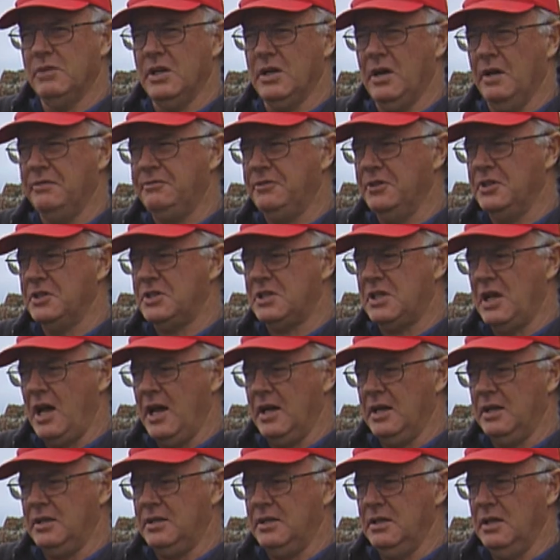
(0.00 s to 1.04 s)
When I first
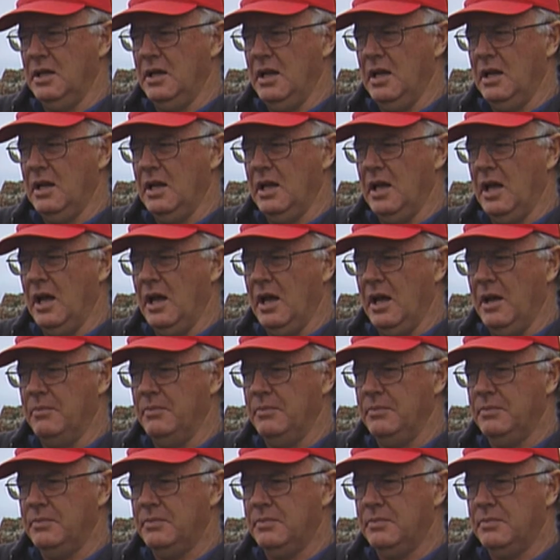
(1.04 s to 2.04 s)
started, it